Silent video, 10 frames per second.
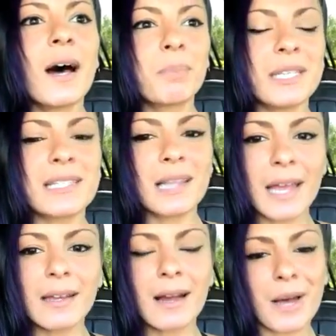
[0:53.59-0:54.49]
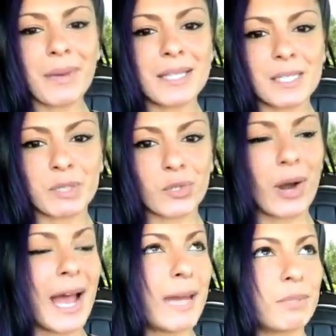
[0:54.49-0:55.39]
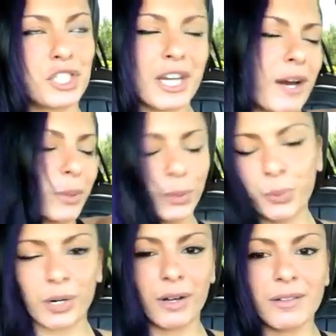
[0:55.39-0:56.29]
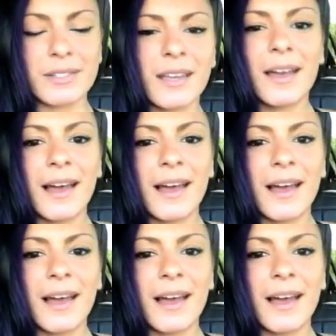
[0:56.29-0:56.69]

please like, comment, subscribe, share with the world.